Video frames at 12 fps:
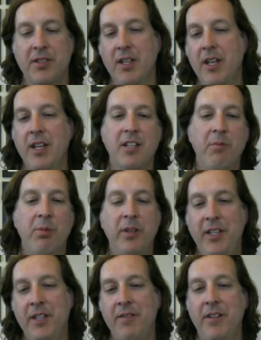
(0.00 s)
You have to do
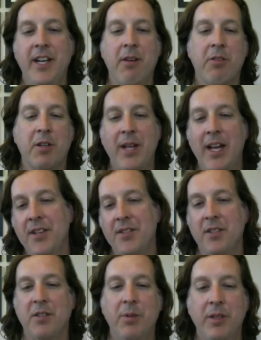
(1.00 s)
completely different
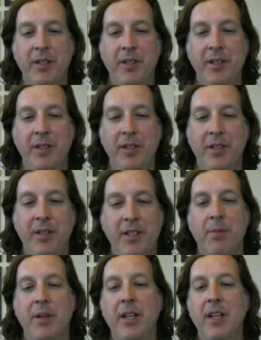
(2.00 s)
network paths and
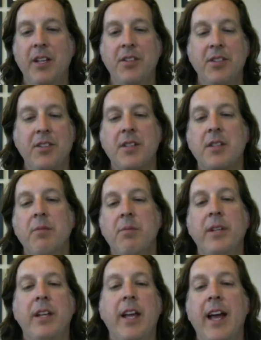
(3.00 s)
completely different setup.
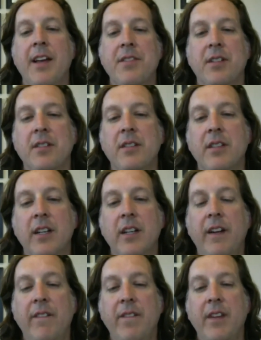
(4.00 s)
Just a complete
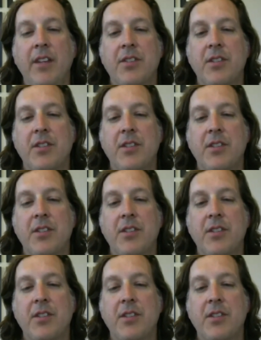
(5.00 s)
hassle.